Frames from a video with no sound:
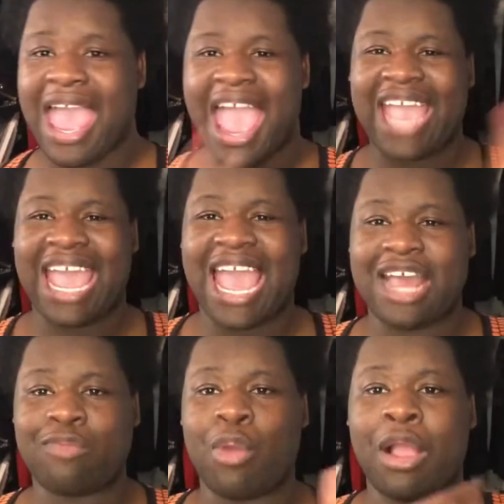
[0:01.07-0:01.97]
Hey
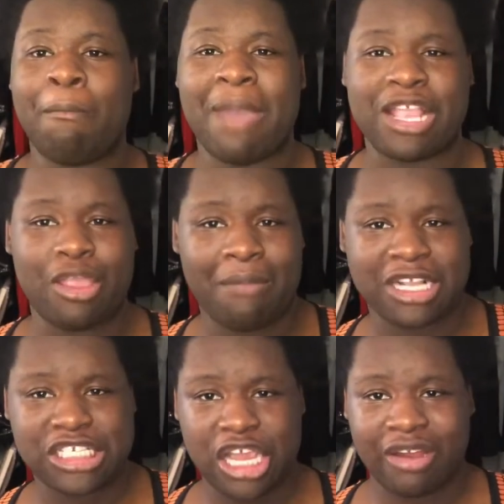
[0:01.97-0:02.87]
guys, welcome back to my
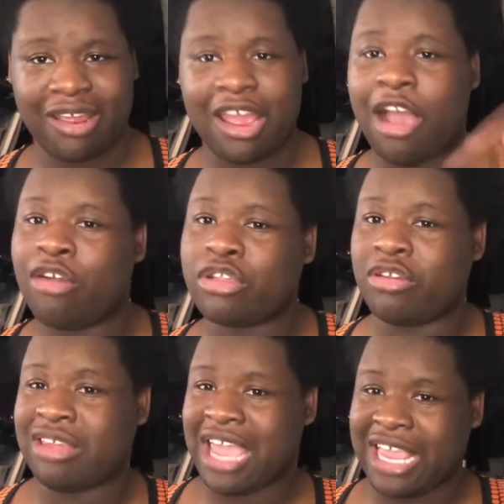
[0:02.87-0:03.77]
channel. On
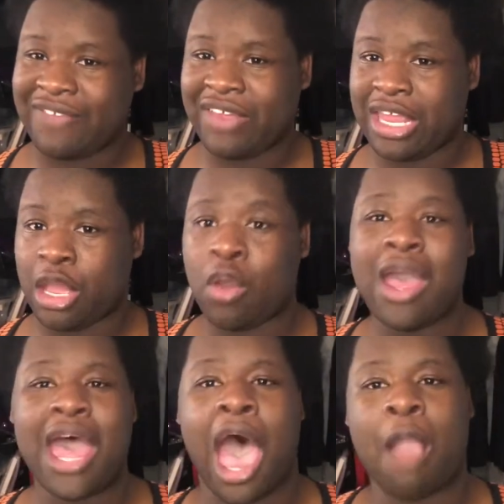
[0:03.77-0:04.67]
today's video,
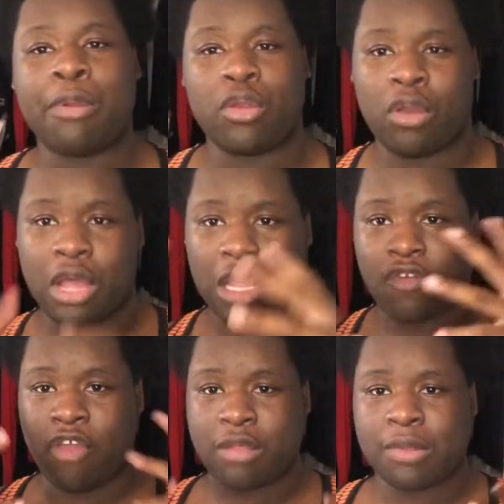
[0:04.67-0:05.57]
I'm going to do a
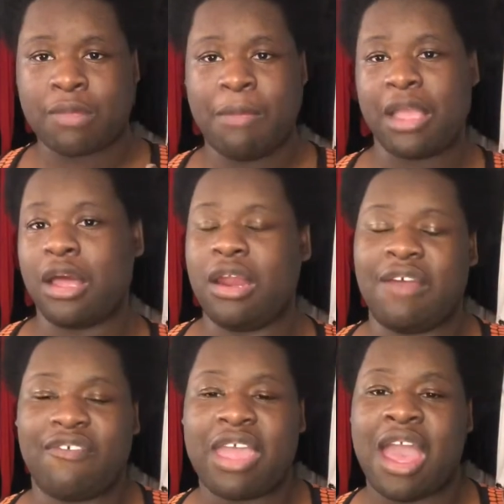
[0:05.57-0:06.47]
Christmas makeup
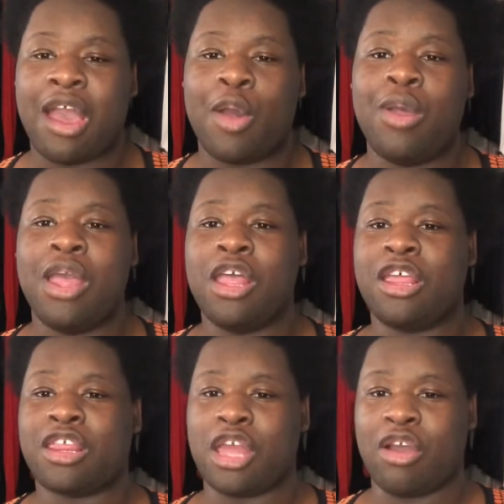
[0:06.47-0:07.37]
look for y'all.
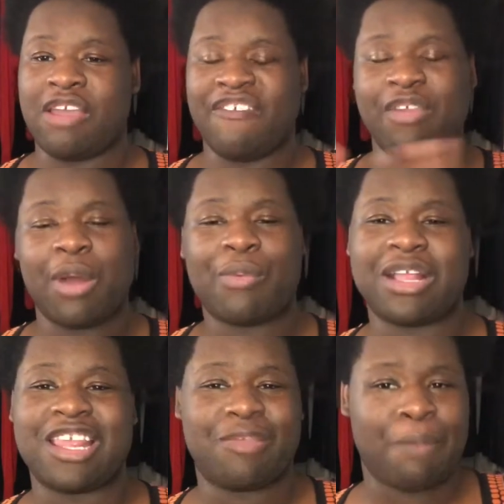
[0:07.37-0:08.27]
So if you want to
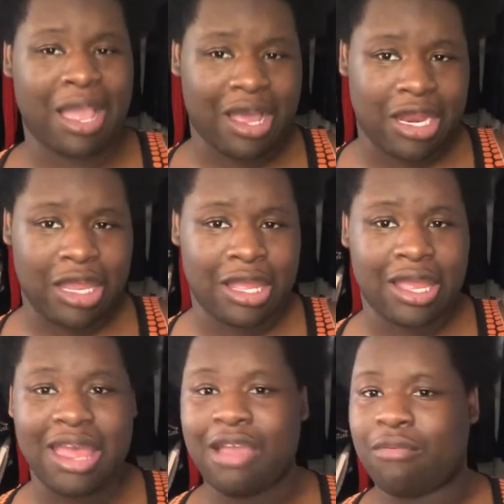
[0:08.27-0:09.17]
watch this makeup look,
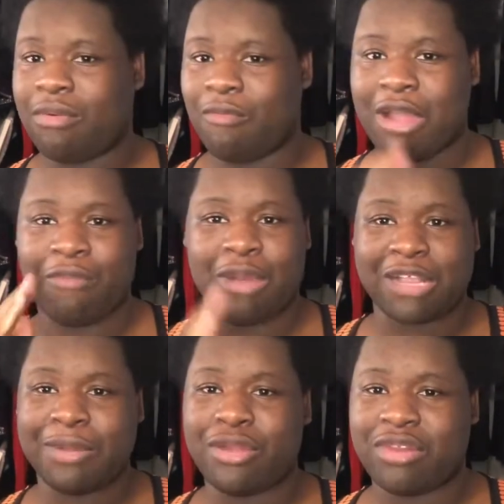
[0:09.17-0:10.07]
well, watch
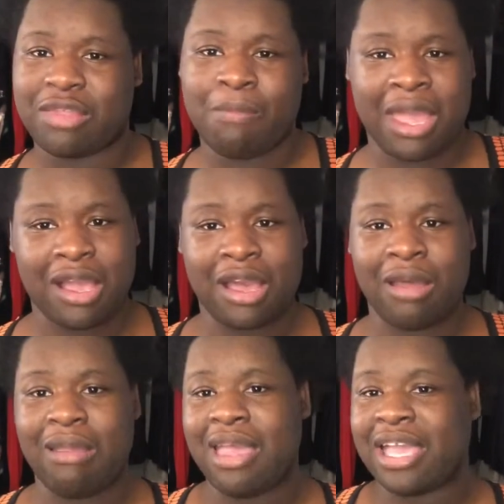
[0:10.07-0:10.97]
me do this makeup,
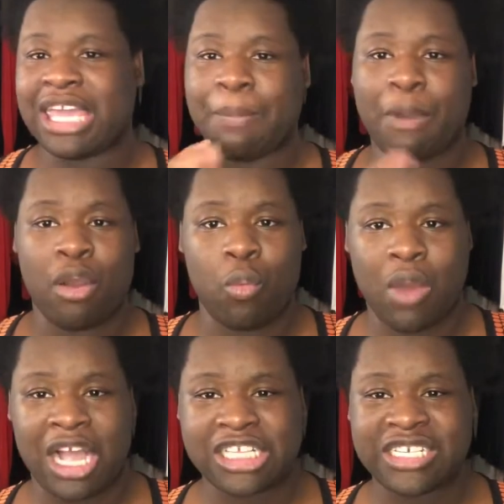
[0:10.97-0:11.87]
keep on
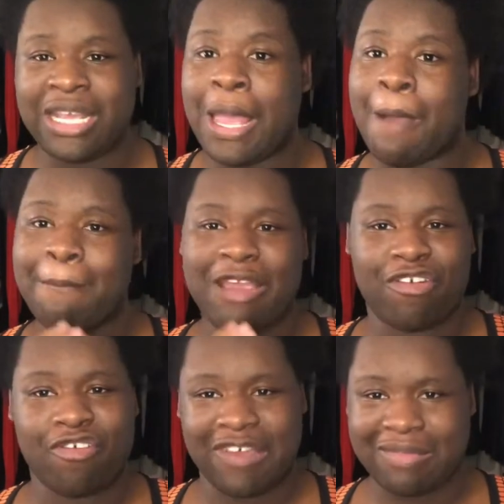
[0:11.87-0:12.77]
watching. Merry
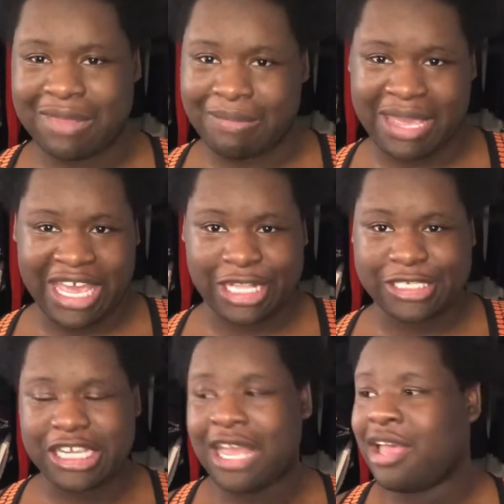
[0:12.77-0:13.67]
Christmas,
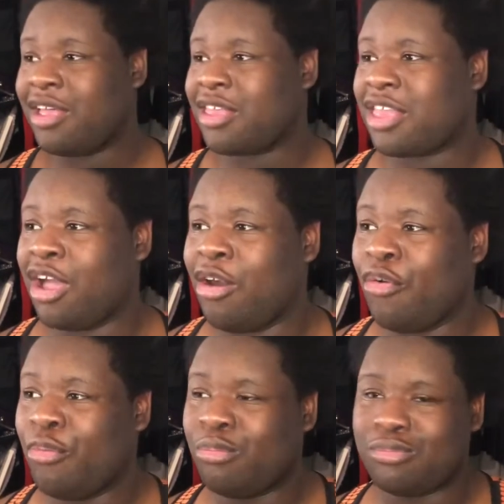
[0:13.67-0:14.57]
bitch.
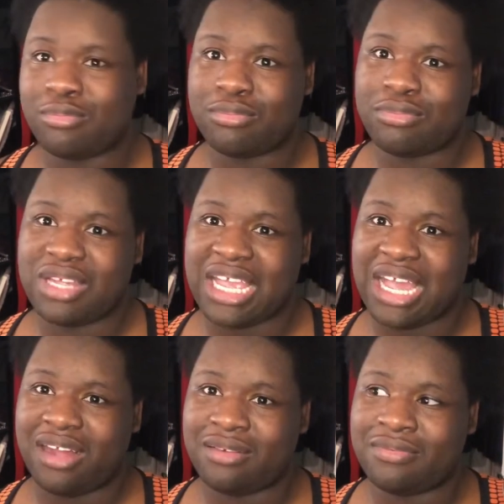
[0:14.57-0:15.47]
So, yeah.